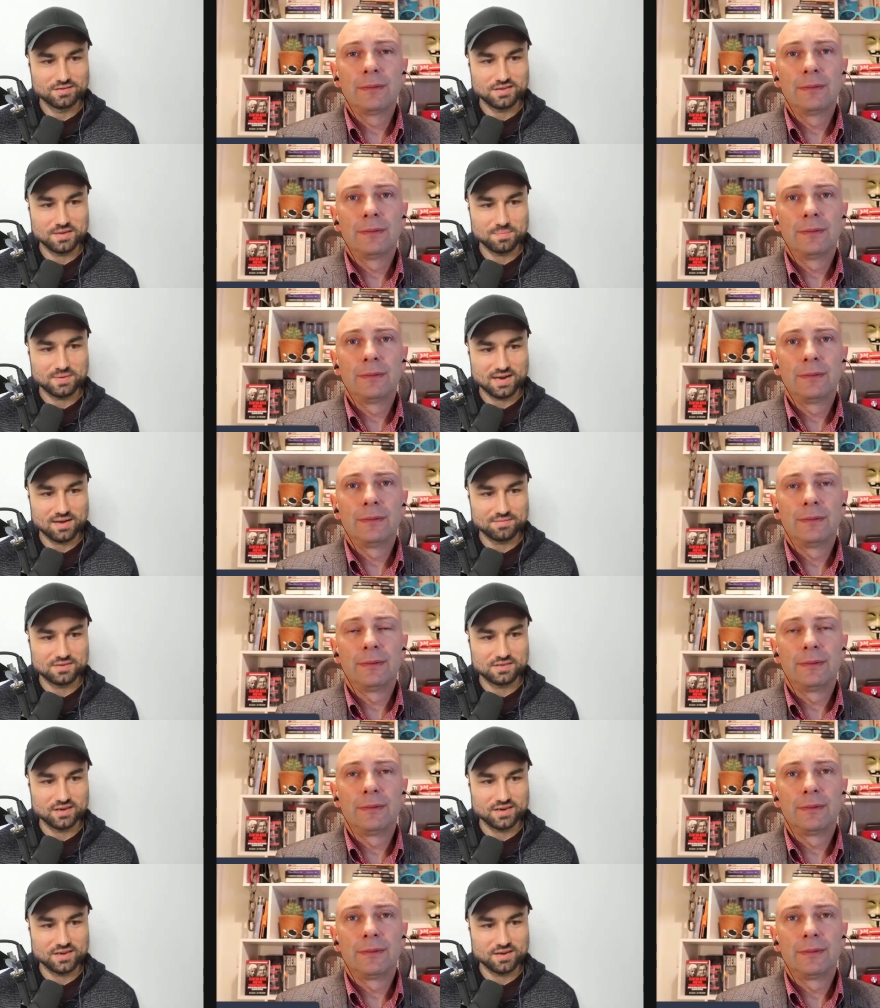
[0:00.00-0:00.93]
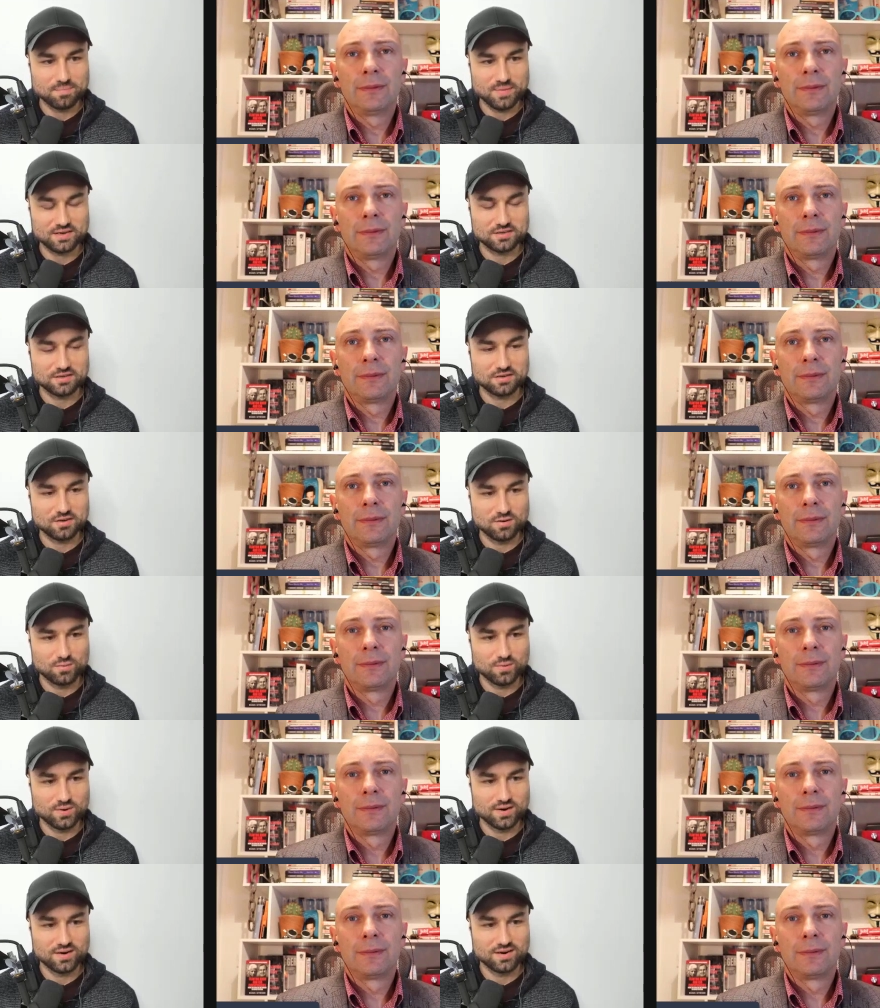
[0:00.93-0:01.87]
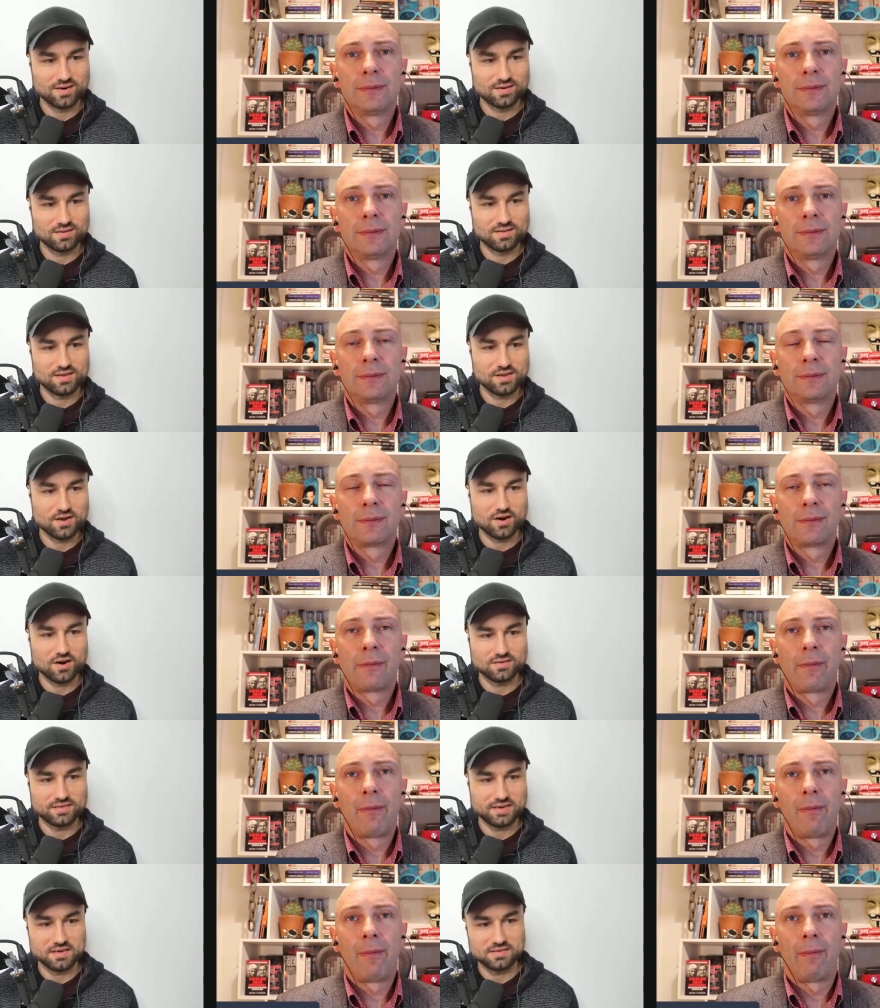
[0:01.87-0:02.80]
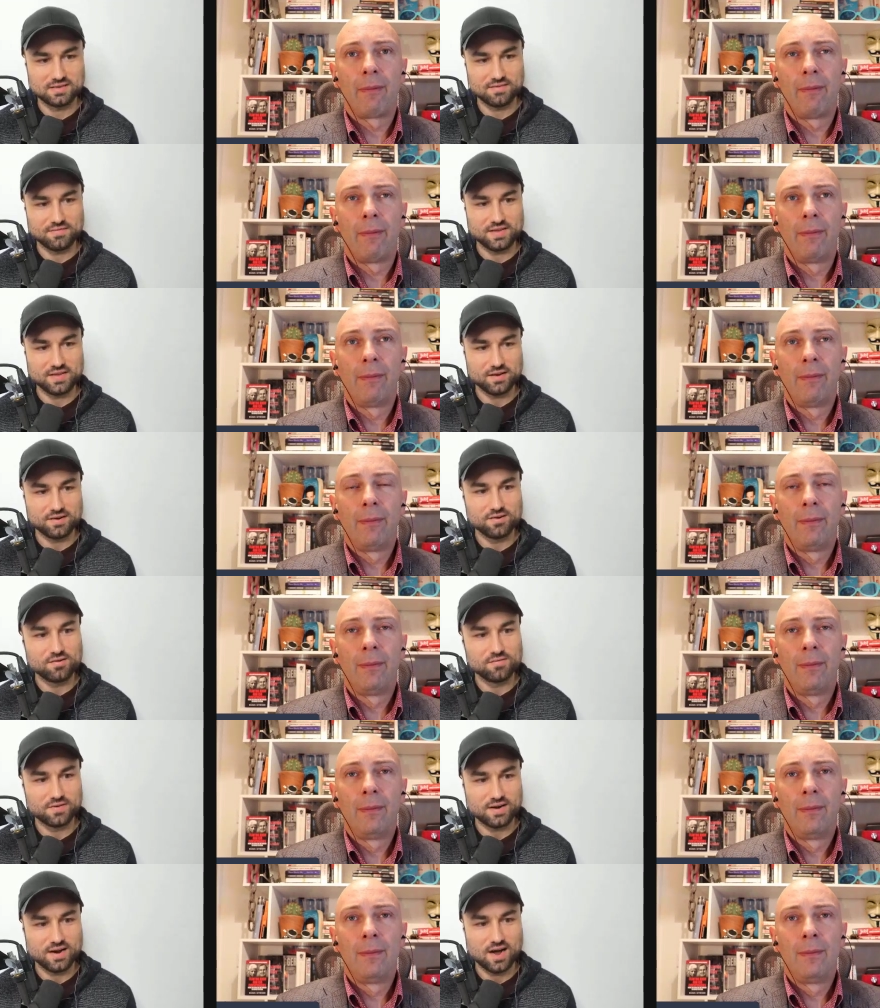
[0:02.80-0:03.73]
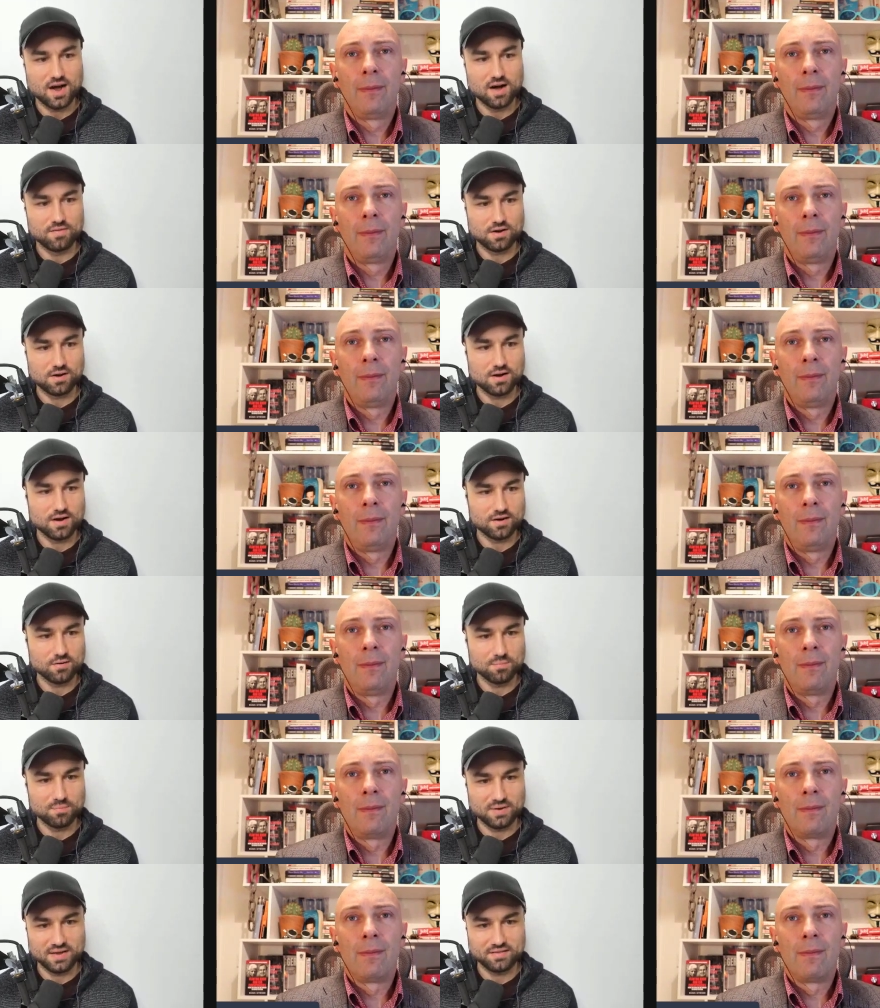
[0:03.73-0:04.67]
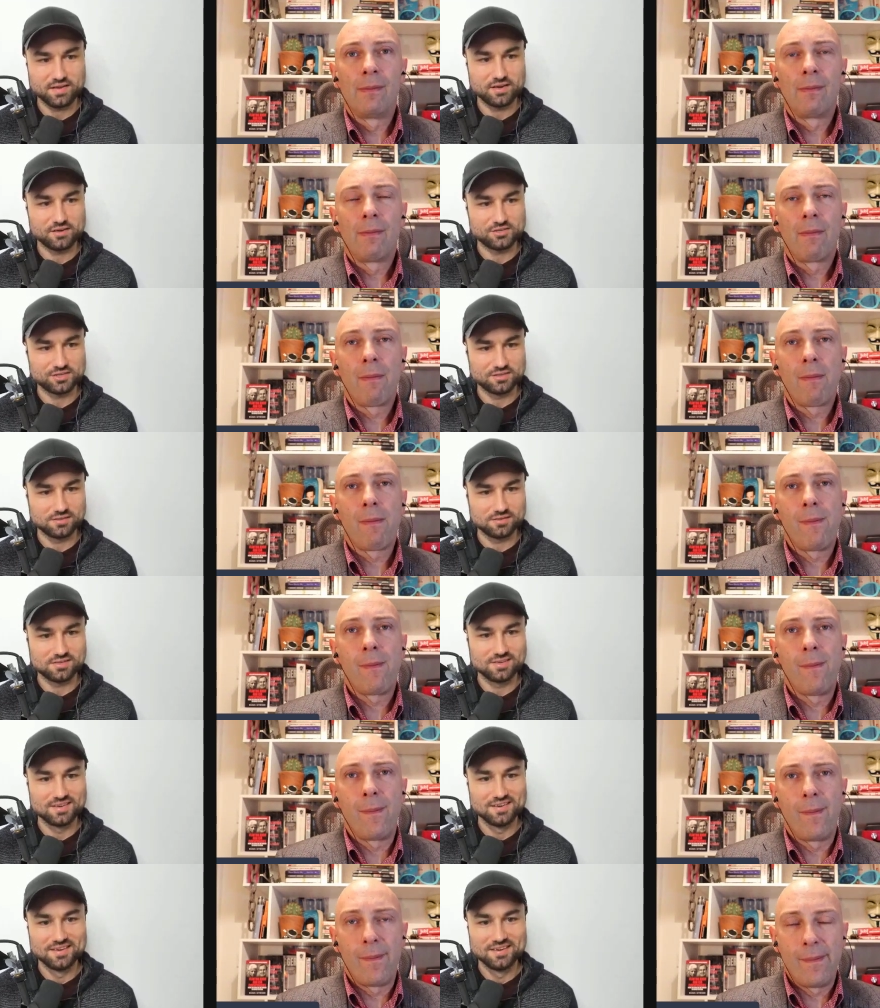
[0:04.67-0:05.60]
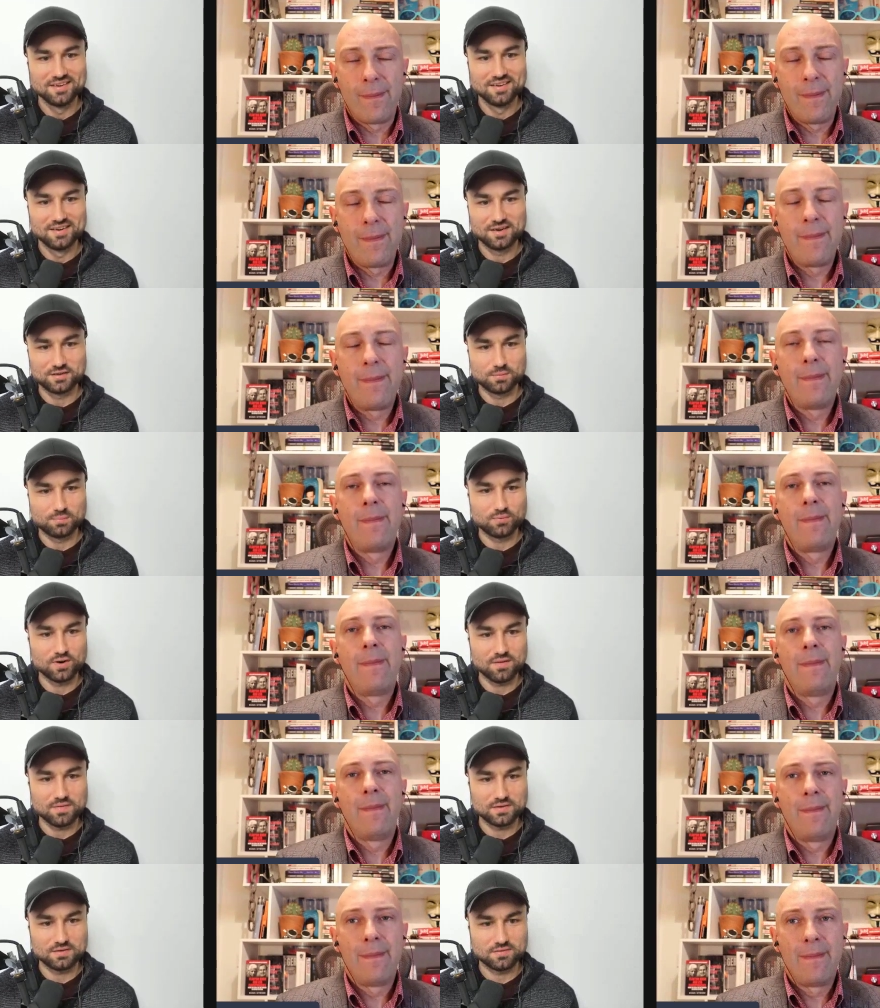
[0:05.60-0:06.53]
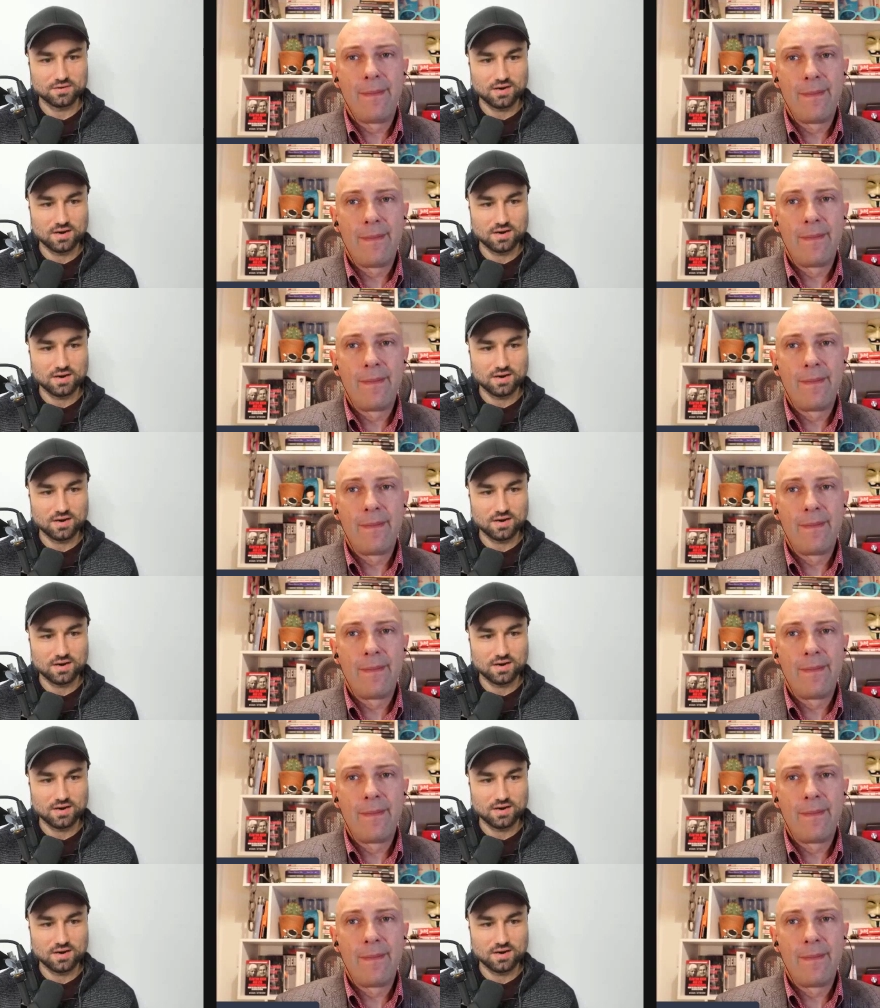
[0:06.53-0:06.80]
Speaker 1: deep dive study in Mexico where the cartels have taken over avocado plantations because the profits for